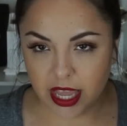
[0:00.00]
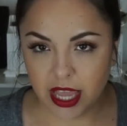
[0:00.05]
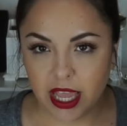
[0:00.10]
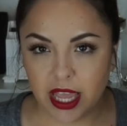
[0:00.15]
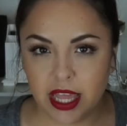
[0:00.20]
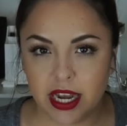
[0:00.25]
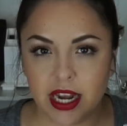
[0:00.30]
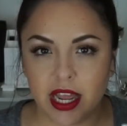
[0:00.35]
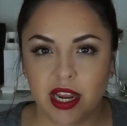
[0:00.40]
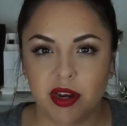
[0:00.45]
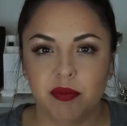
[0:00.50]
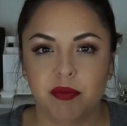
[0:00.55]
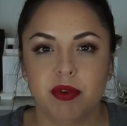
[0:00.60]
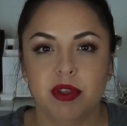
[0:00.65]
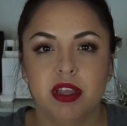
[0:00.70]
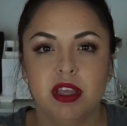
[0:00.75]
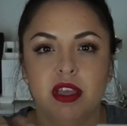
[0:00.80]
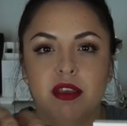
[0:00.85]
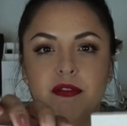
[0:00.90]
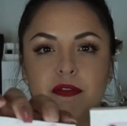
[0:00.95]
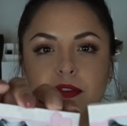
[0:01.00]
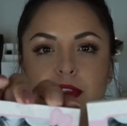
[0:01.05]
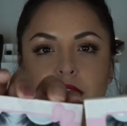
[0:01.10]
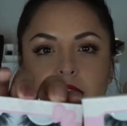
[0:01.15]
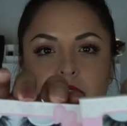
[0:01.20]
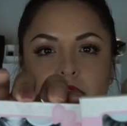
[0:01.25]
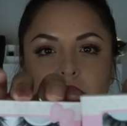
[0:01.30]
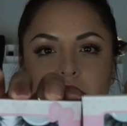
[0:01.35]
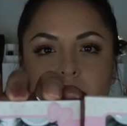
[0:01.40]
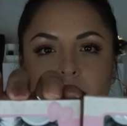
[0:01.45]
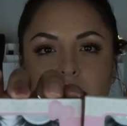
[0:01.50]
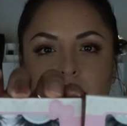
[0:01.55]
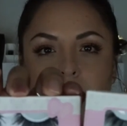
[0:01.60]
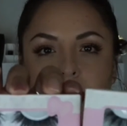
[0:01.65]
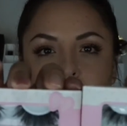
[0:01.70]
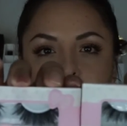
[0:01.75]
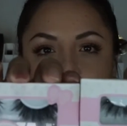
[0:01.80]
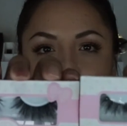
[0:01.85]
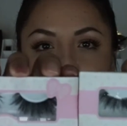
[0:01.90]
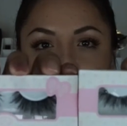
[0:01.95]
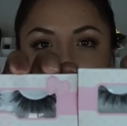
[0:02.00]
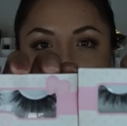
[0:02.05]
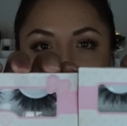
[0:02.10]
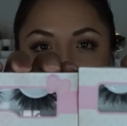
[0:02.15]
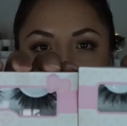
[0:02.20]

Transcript: And I really feel that these